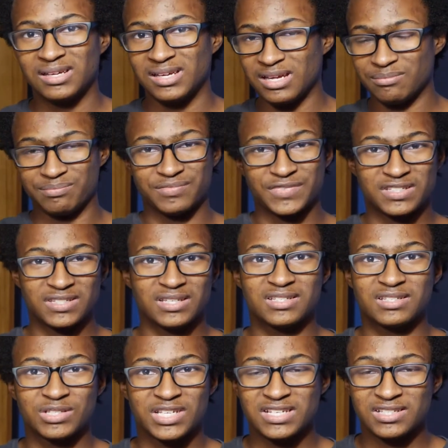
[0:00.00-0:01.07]
And since
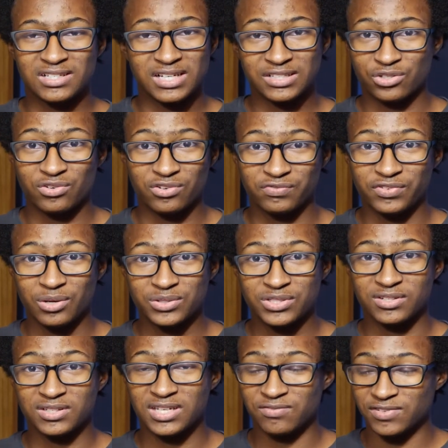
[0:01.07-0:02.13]
these electoral votes
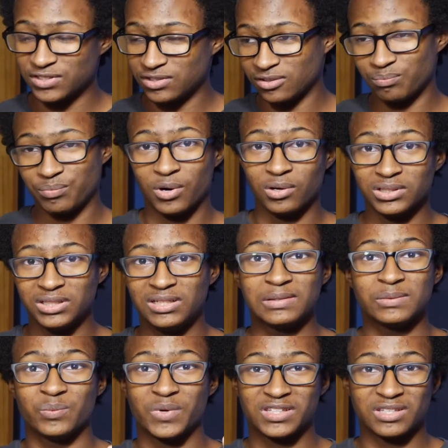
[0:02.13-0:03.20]
are given to the party
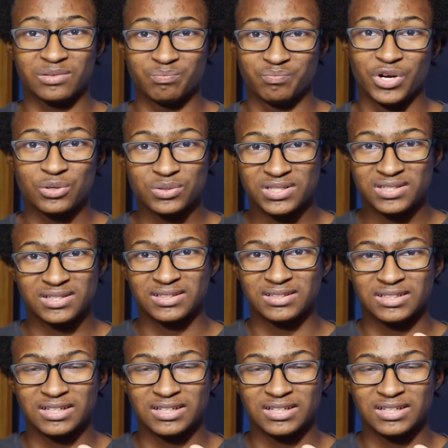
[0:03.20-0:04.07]
with the most